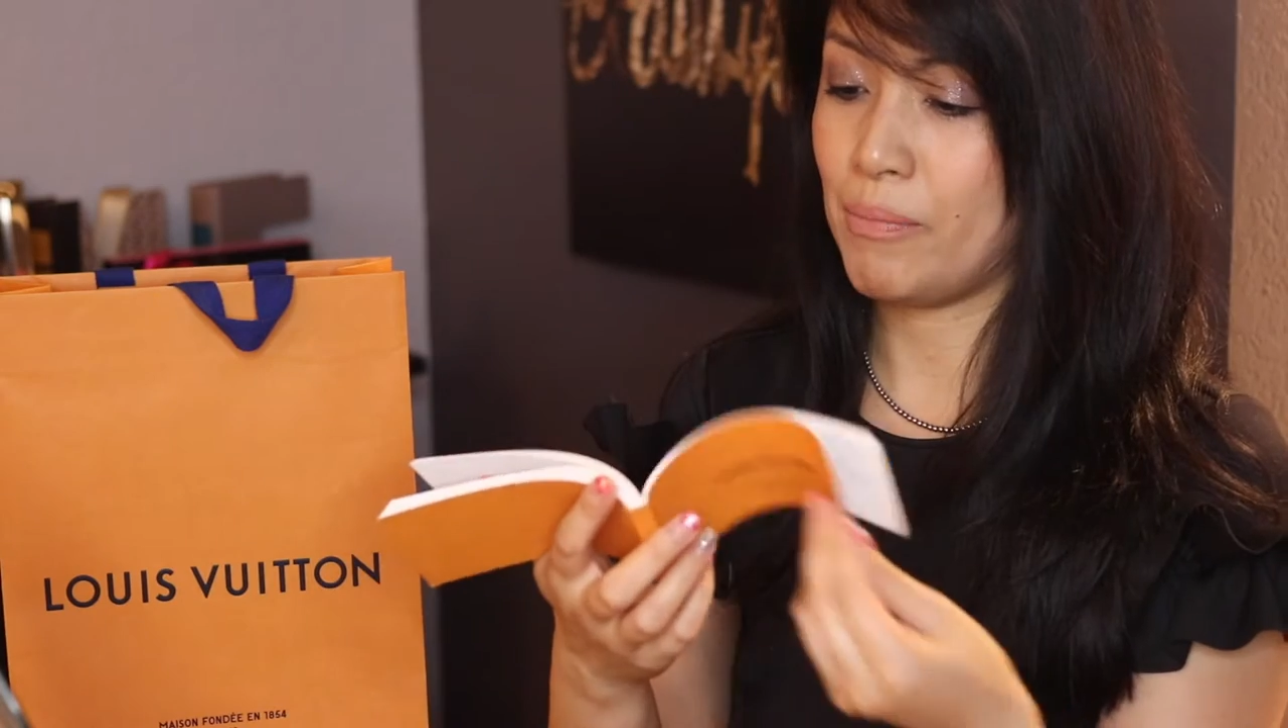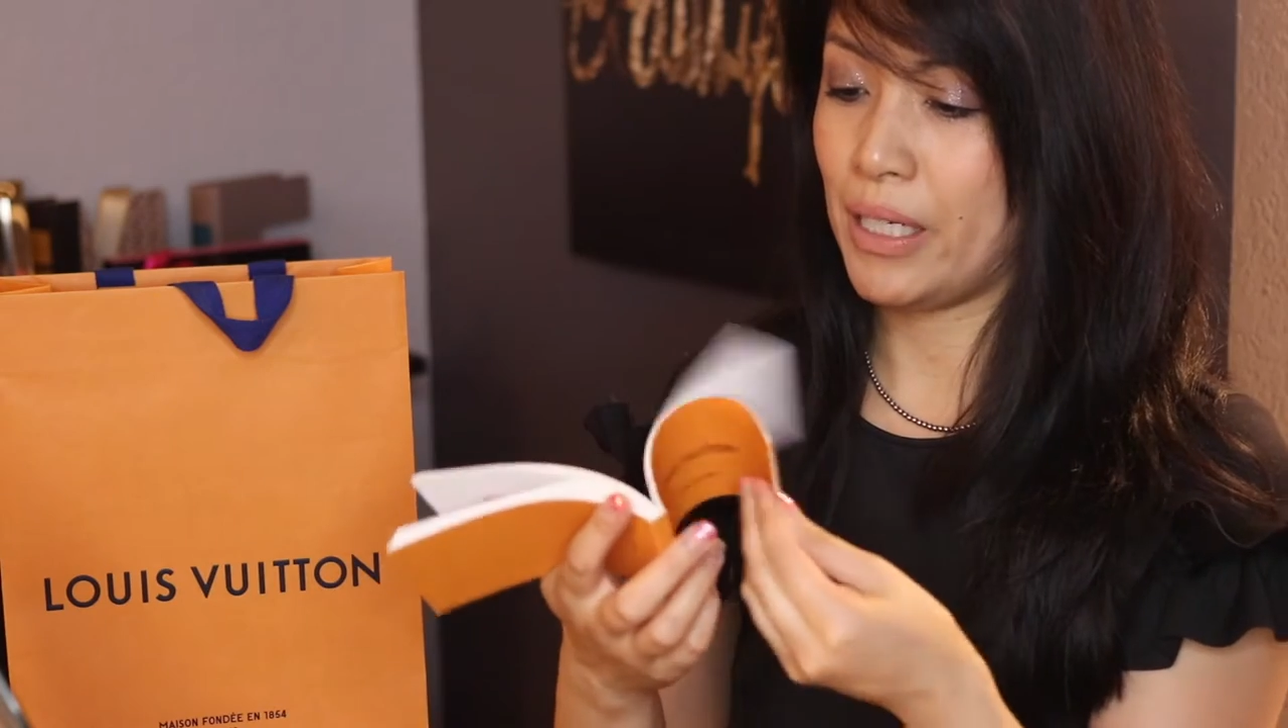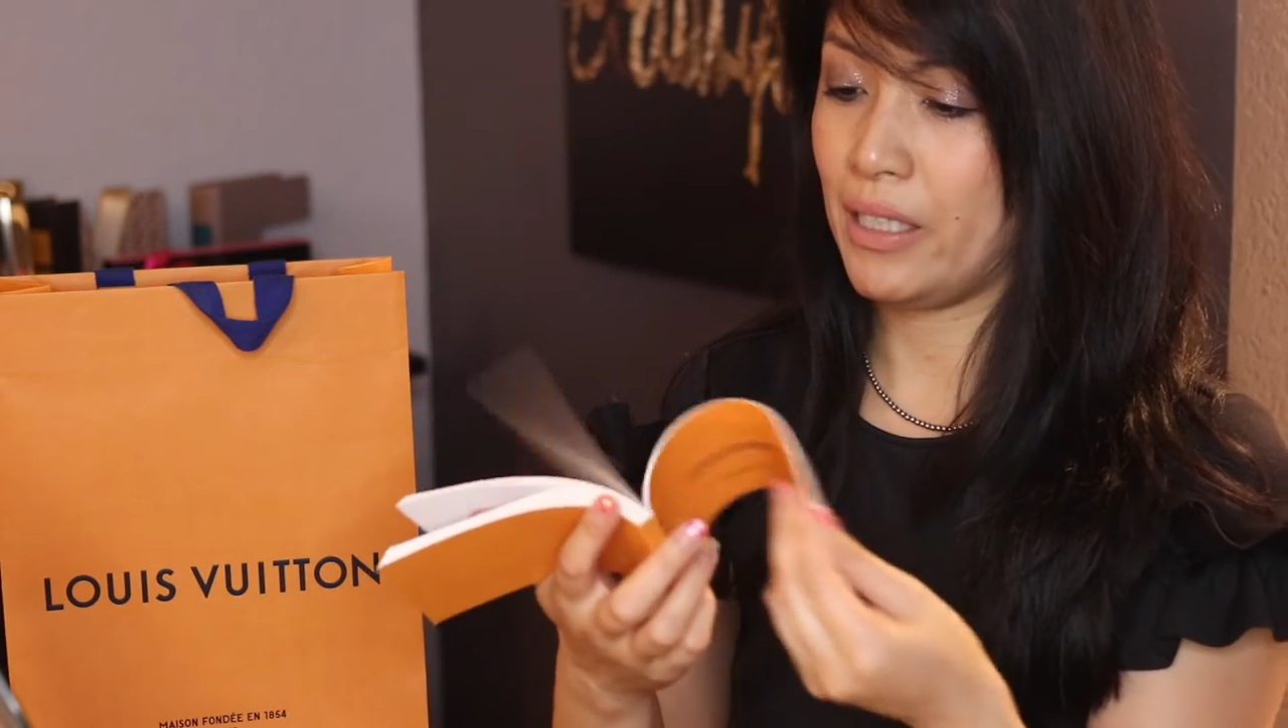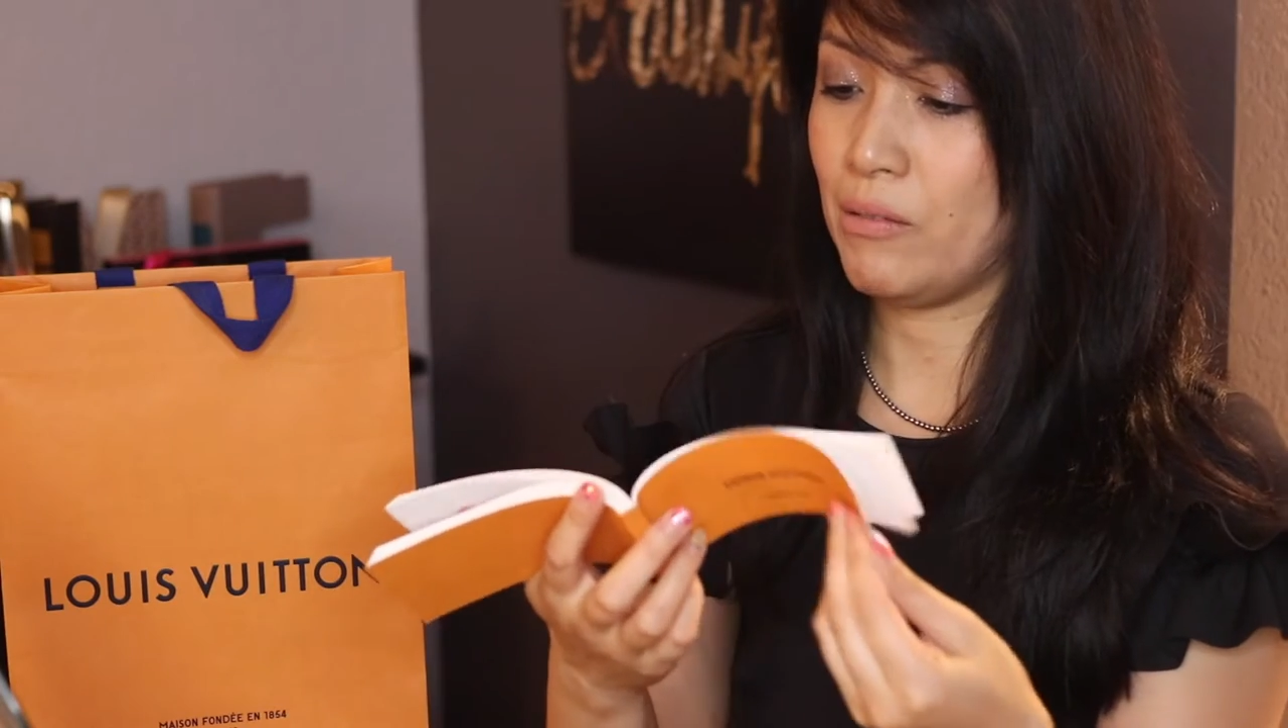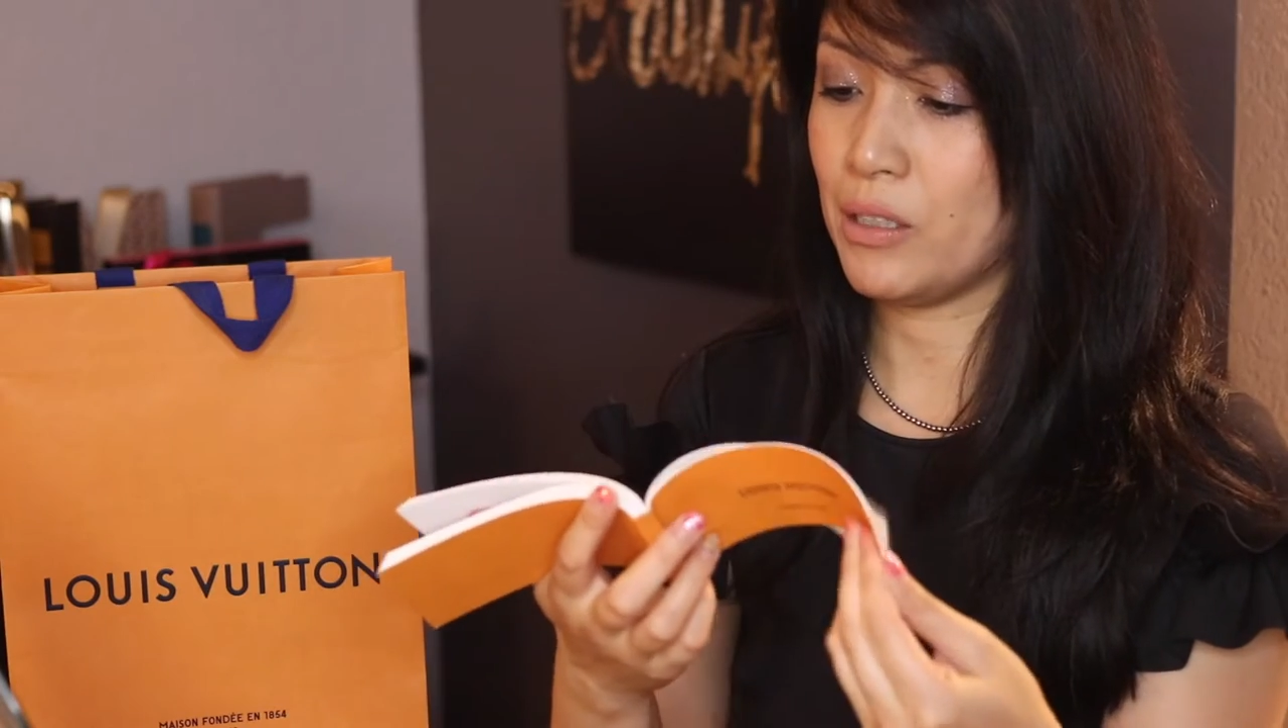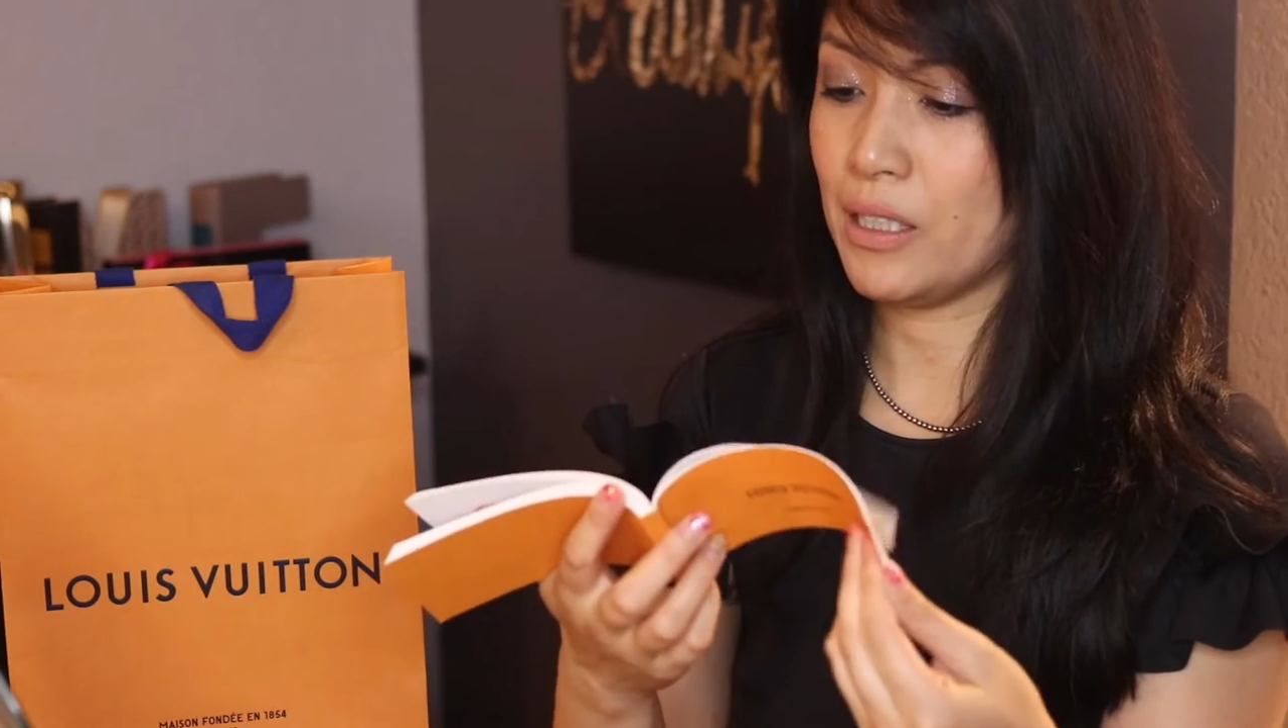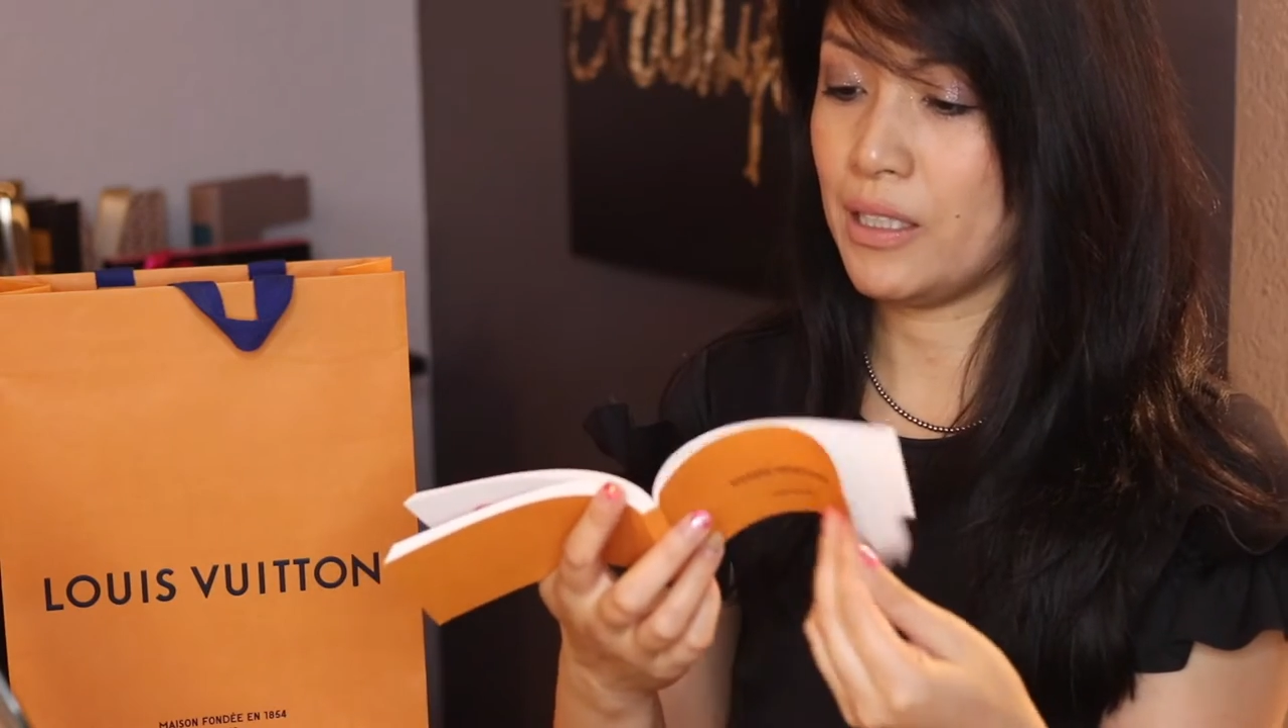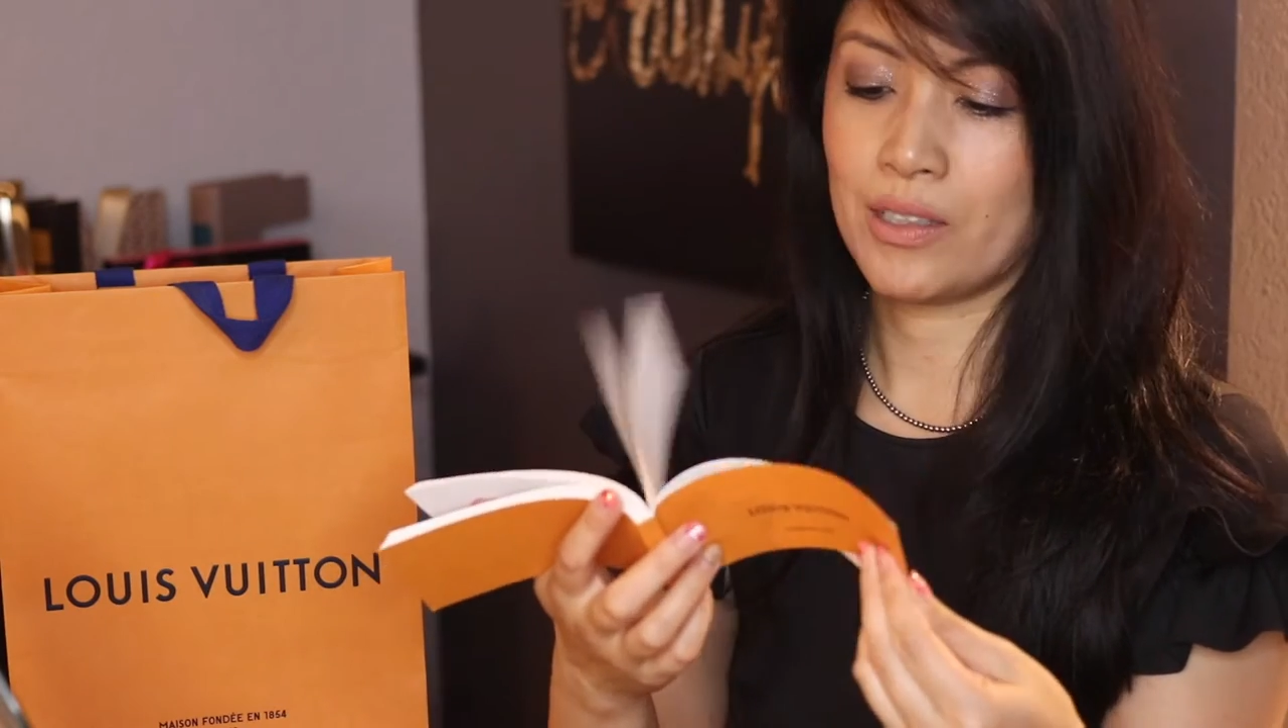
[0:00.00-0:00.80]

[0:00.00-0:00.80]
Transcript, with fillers: manual is